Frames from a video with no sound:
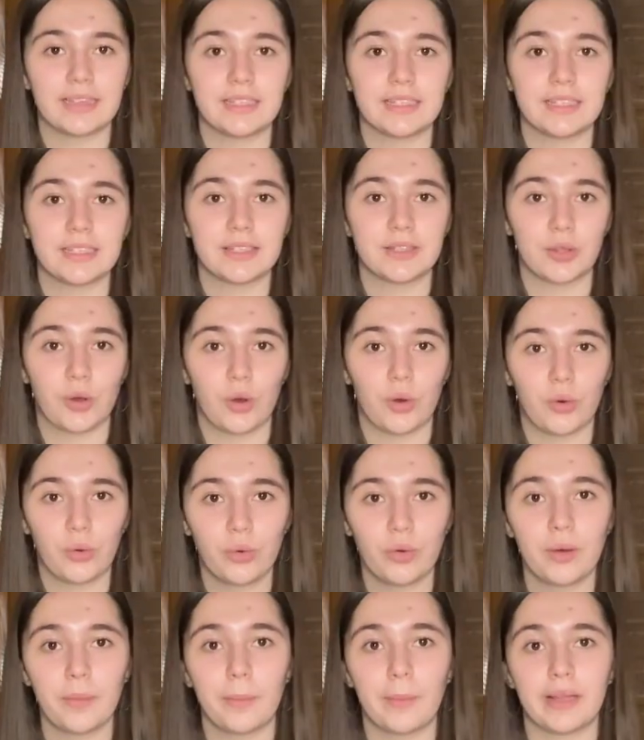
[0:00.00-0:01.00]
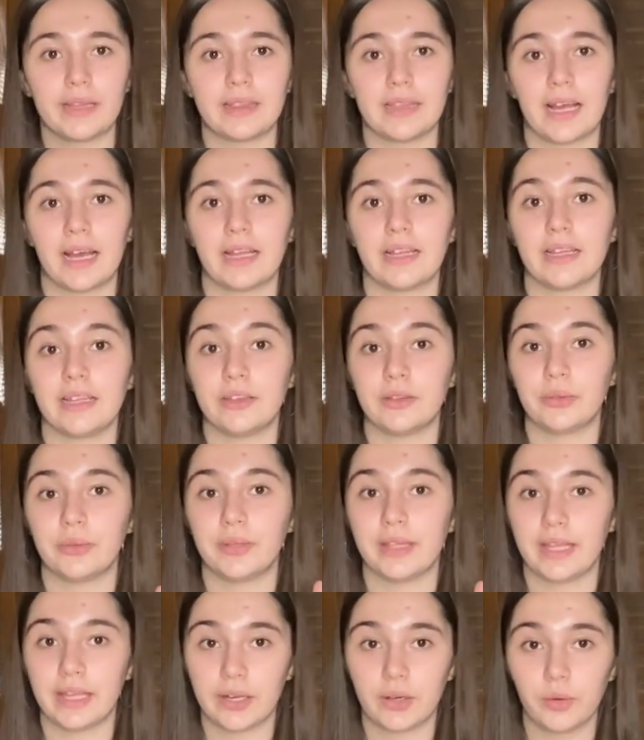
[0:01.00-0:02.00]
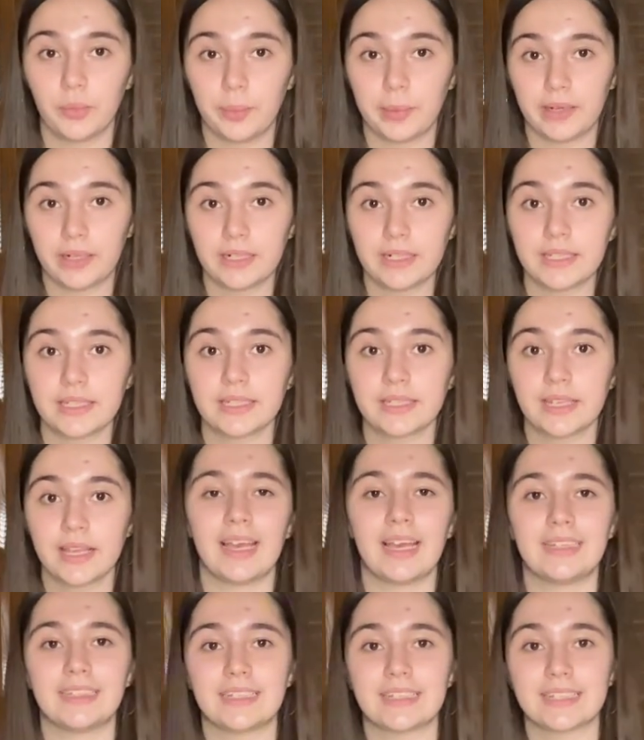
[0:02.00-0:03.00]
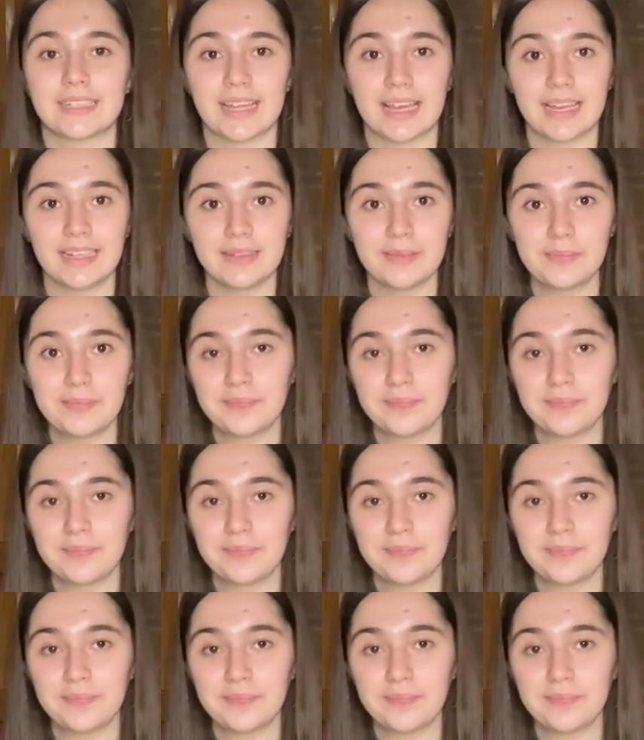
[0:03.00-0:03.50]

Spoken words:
this dough, but not into equal parts, and instead